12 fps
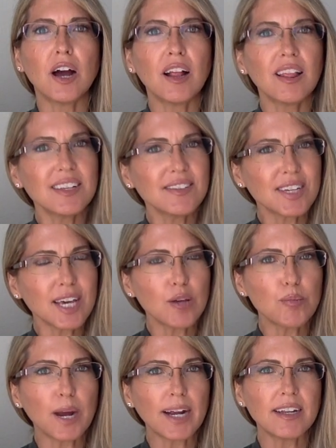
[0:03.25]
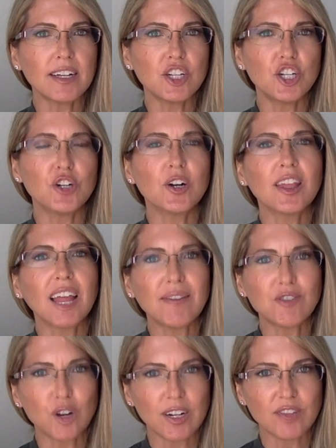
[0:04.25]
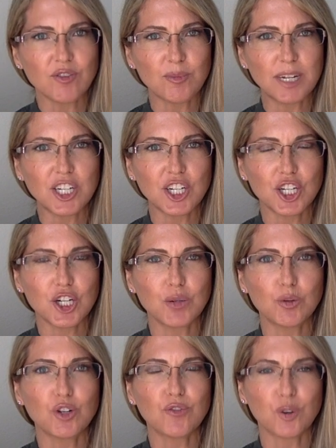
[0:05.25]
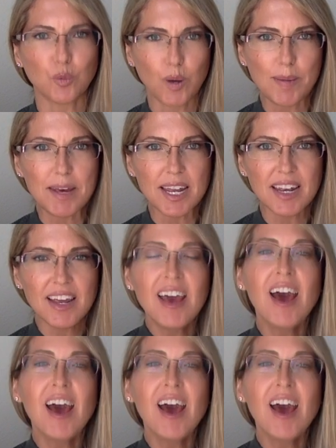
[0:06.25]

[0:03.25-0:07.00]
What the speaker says: a holistic health practitioner and life transformation coach for women.